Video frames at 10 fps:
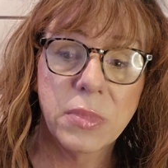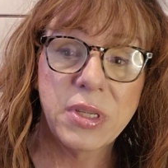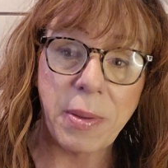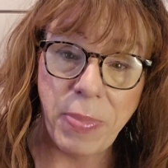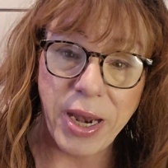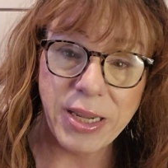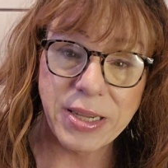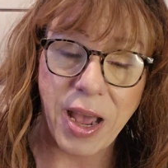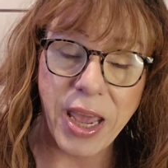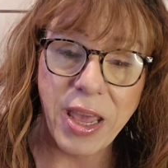diabetic
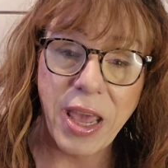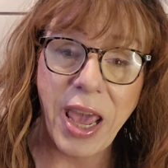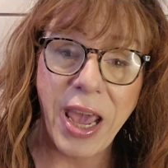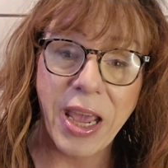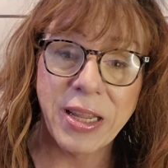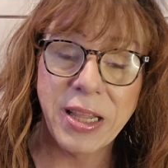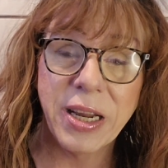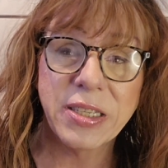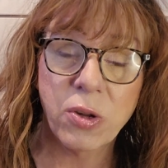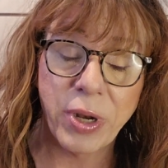diet, and then I
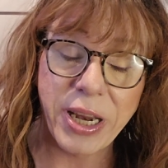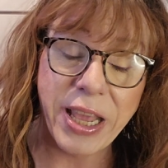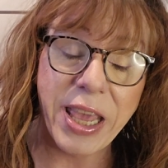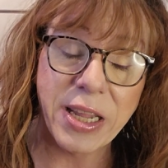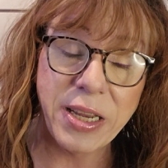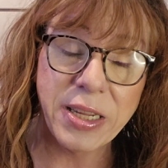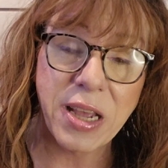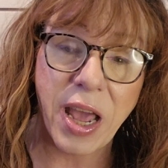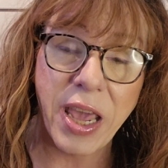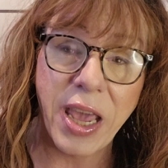started a kidney
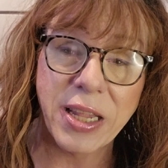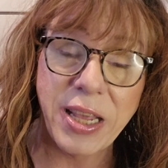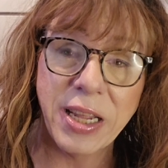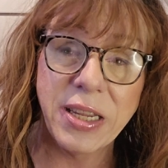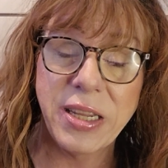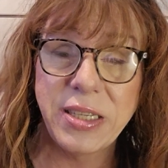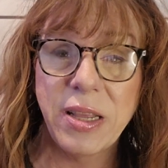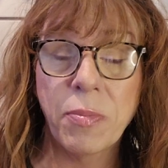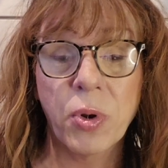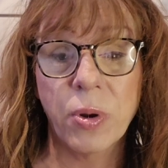diet at the end of
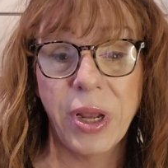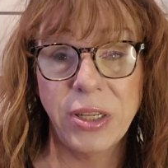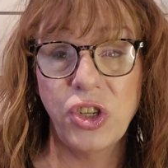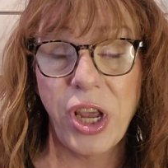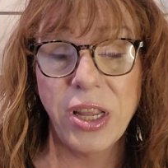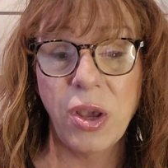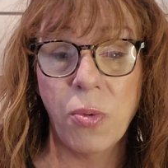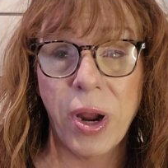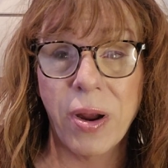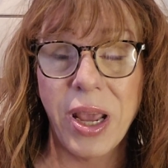December in
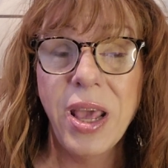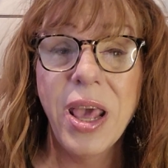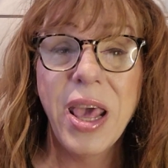January,